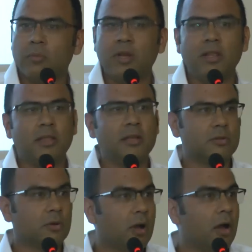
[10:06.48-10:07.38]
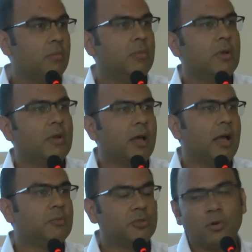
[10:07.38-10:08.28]
many things to come.
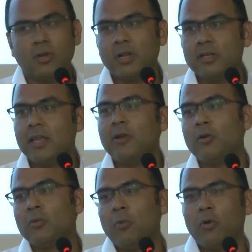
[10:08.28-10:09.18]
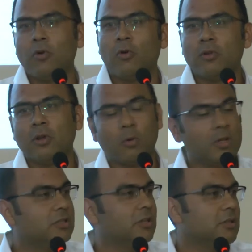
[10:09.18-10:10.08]
I'm sure they'll take on board all the
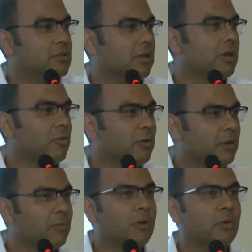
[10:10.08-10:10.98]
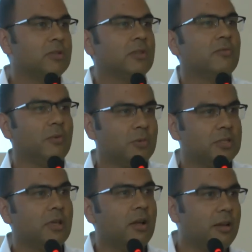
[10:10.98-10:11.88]
questions, including the question from
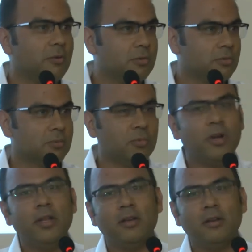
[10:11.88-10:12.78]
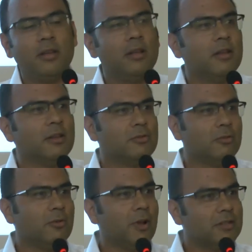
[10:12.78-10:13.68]
Mr. Ali, which was brilliant. So
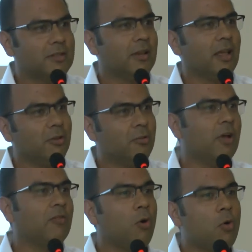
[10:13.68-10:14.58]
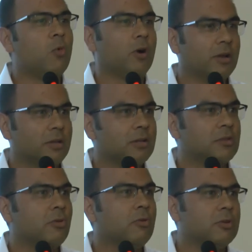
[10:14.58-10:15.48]
you guys can, you have homework.
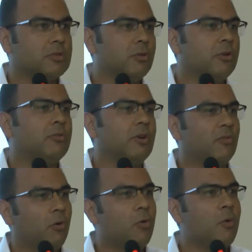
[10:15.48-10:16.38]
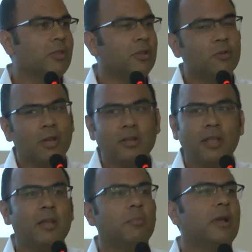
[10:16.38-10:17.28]
It's always good to have homework that you can
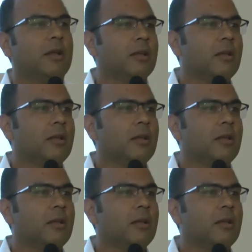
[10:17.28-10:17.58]
take back